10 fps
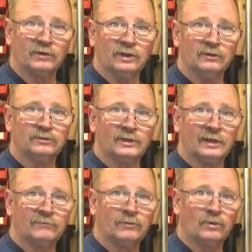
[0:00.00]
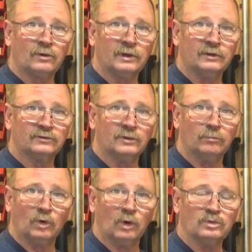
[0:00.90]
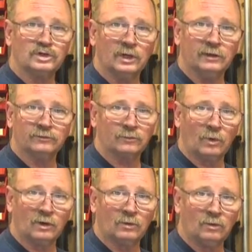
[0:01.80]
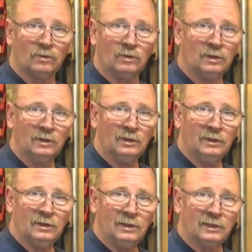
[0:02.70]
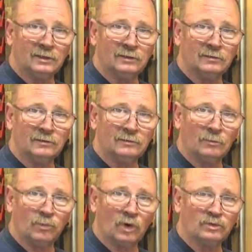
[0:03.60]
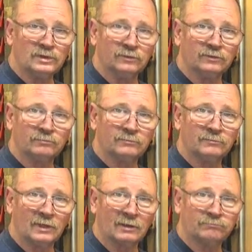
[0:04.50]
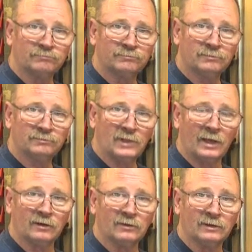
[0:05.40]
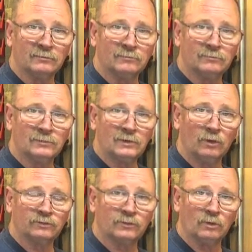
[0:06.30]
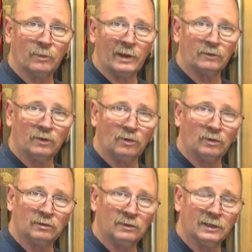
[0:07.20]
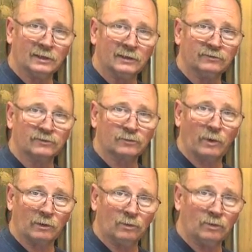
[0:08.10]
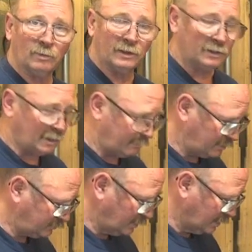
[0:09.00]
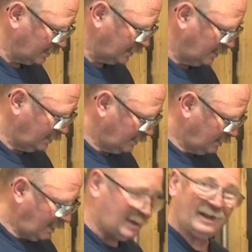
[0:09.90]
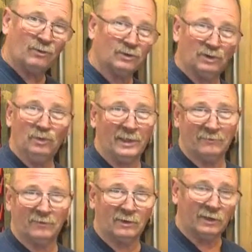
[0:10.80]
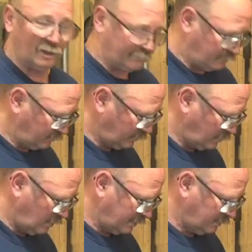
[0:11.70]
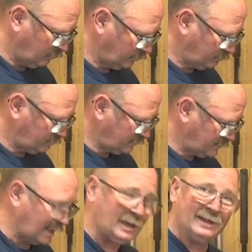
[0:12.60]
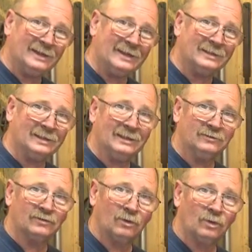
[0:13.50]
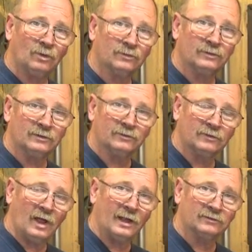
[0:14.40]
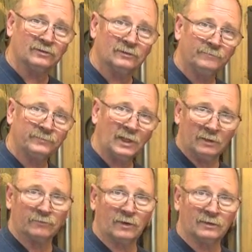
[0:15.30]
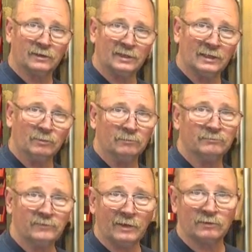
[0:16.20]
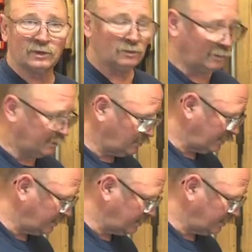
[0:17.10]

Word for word: ever used that for is to broach a square hole, and a broach is a cutter that goes through a round hole and leaves a square hole by the time it's done. And I don't do that very often, so I don't think I need these holes and slots in the front of the table. If I ever do, I know